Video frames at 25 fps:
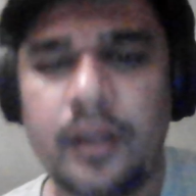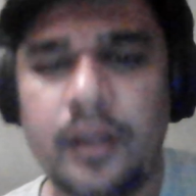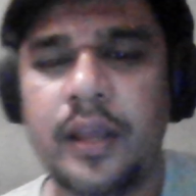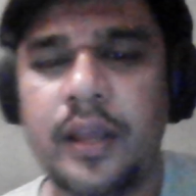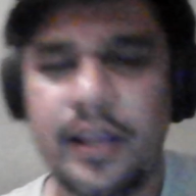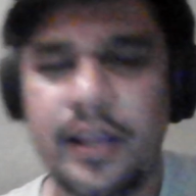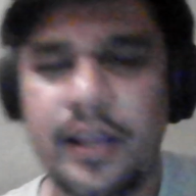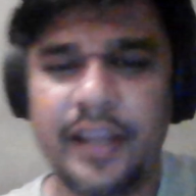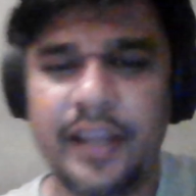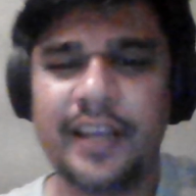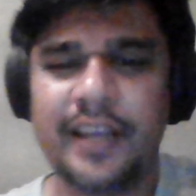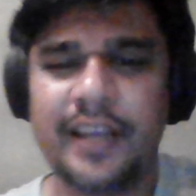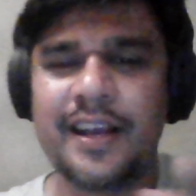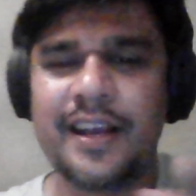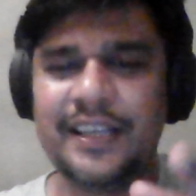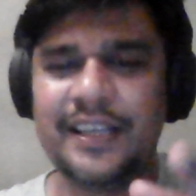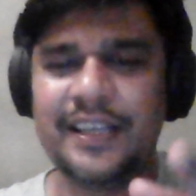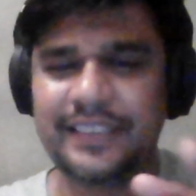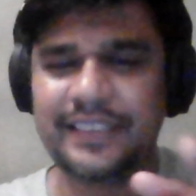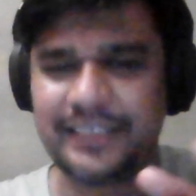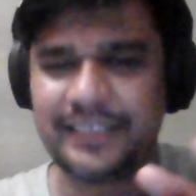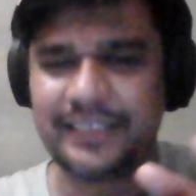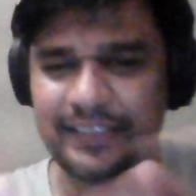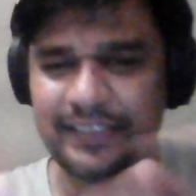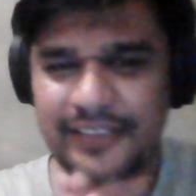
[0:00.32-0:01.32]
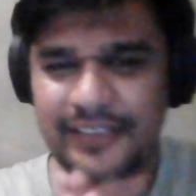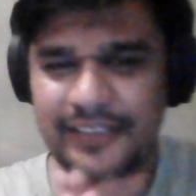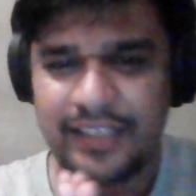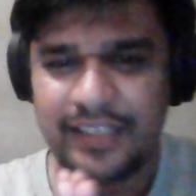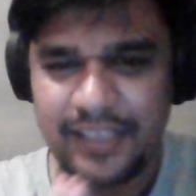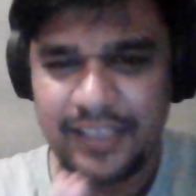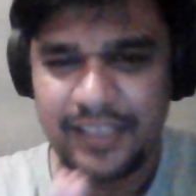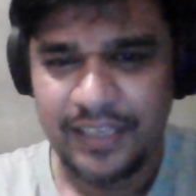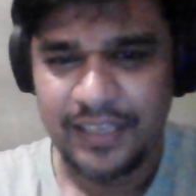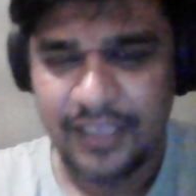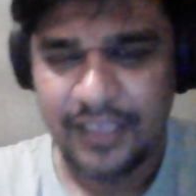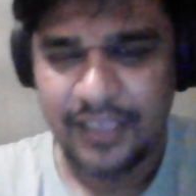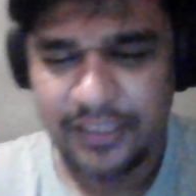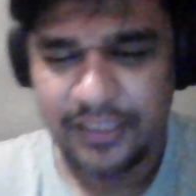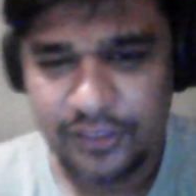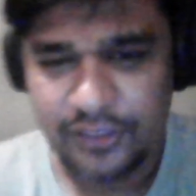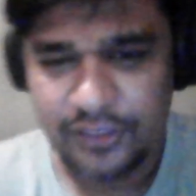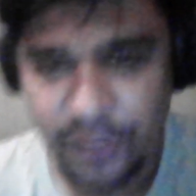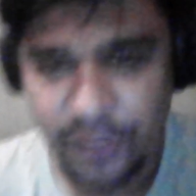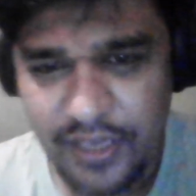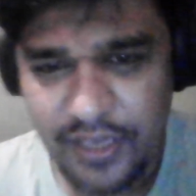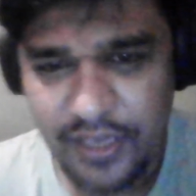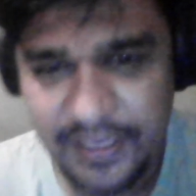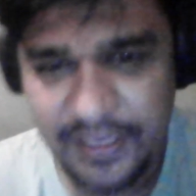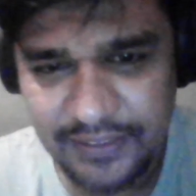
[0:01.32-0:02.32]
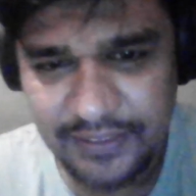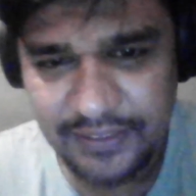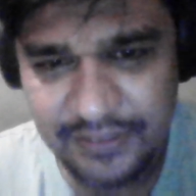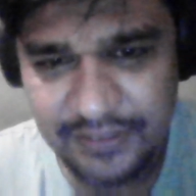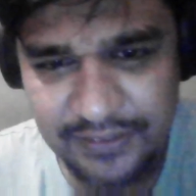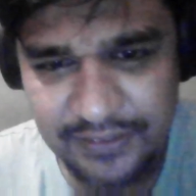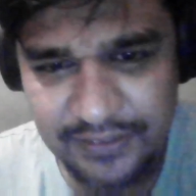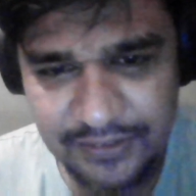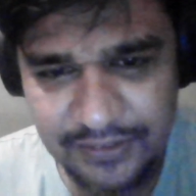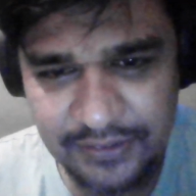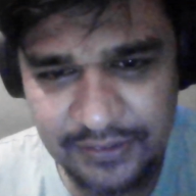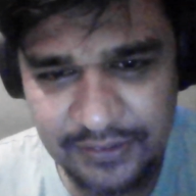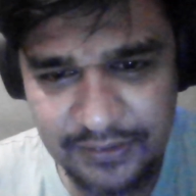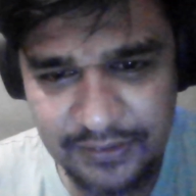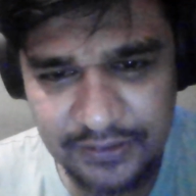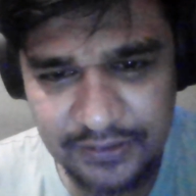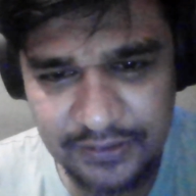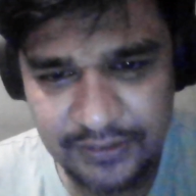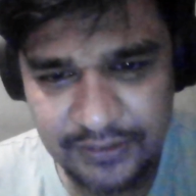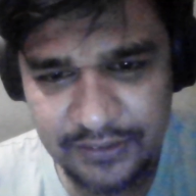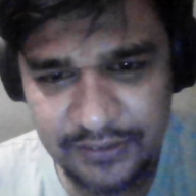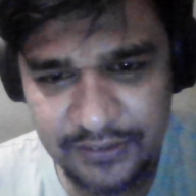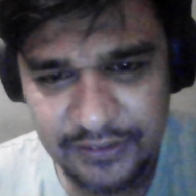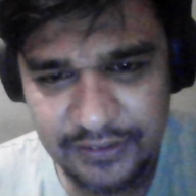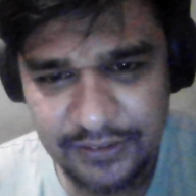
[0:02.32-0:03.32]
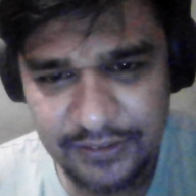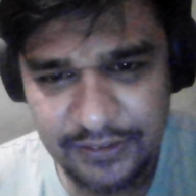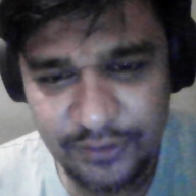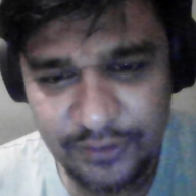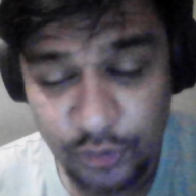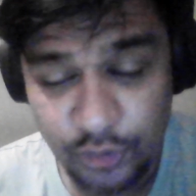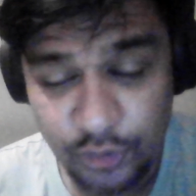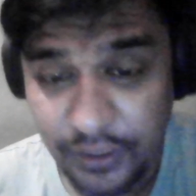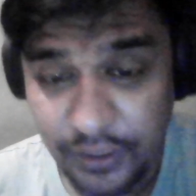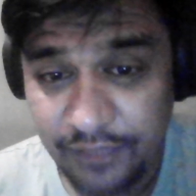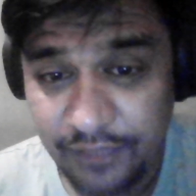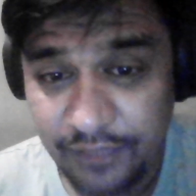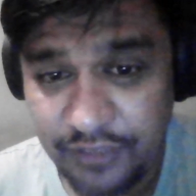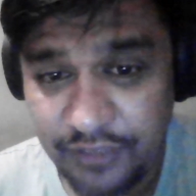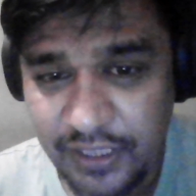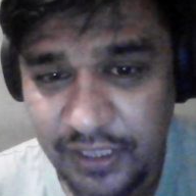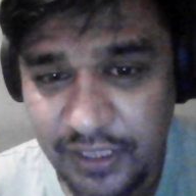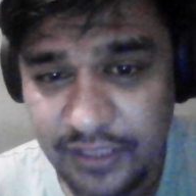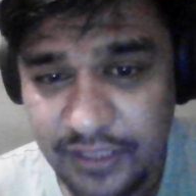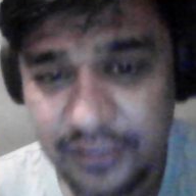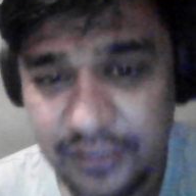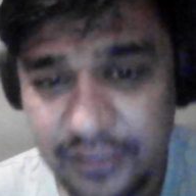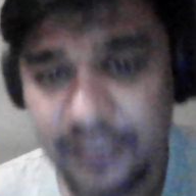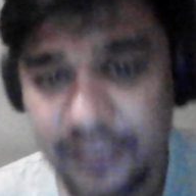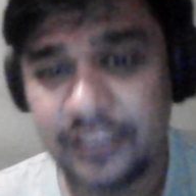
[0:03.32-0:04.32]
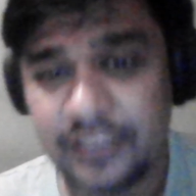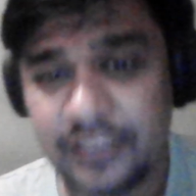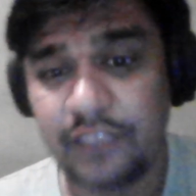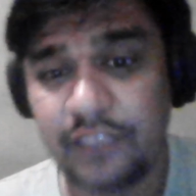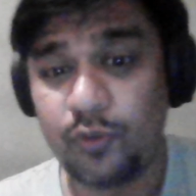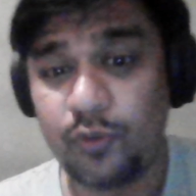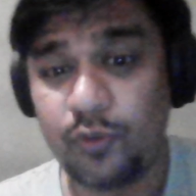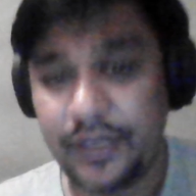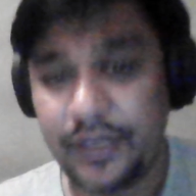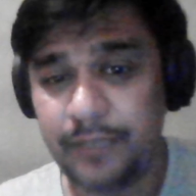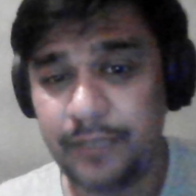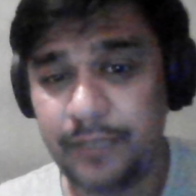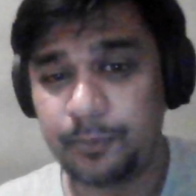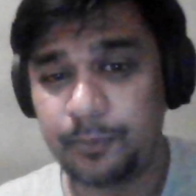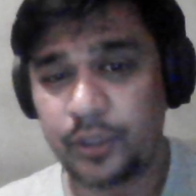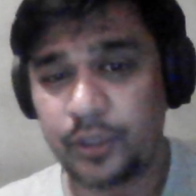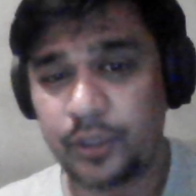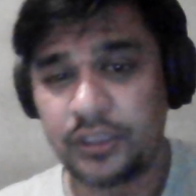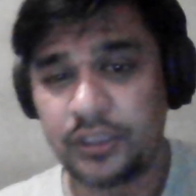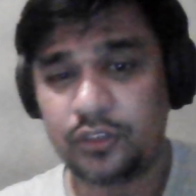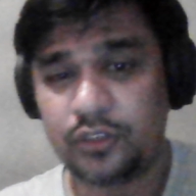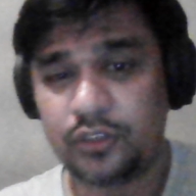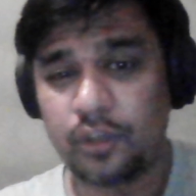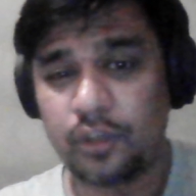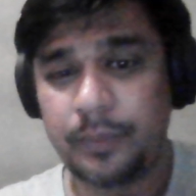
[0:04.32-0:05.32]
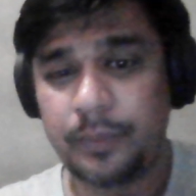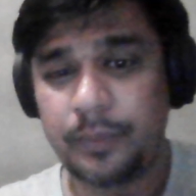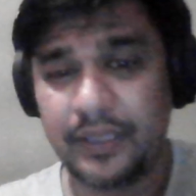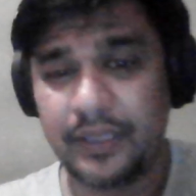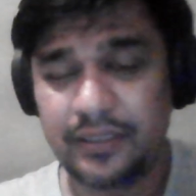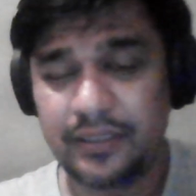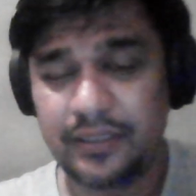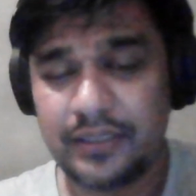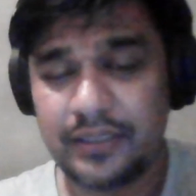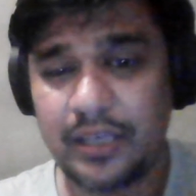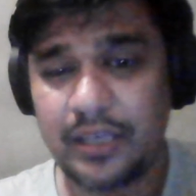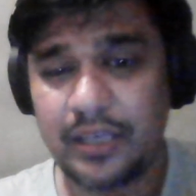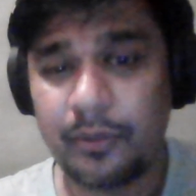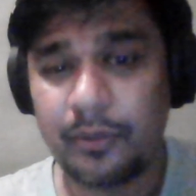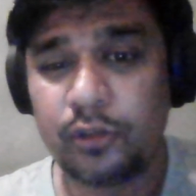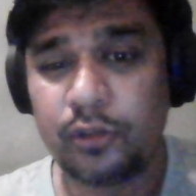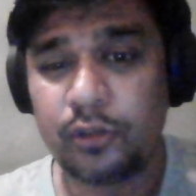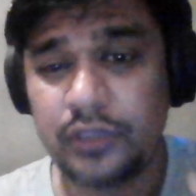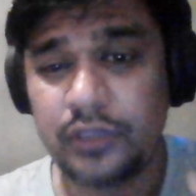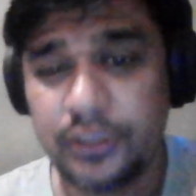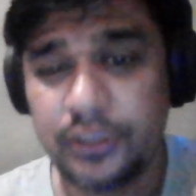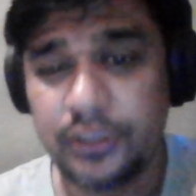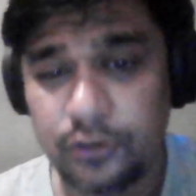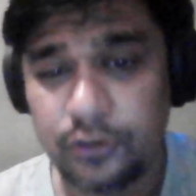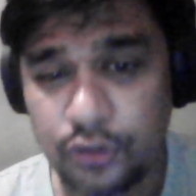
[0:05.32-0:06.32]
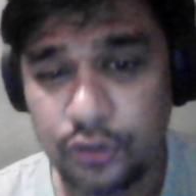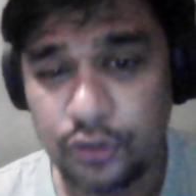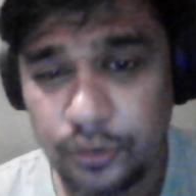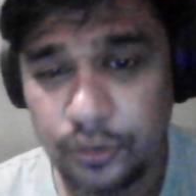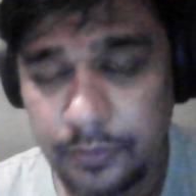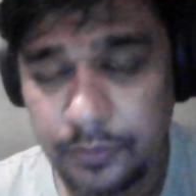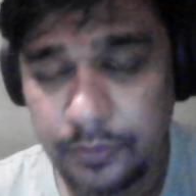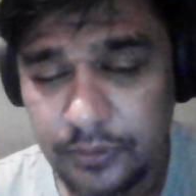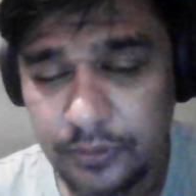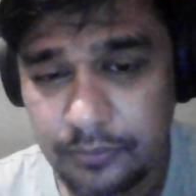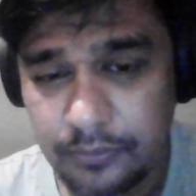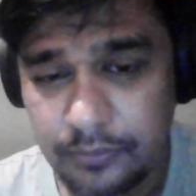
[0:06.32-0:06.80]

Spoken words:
Hey guys. Today we are discussing very important topic about the YouTube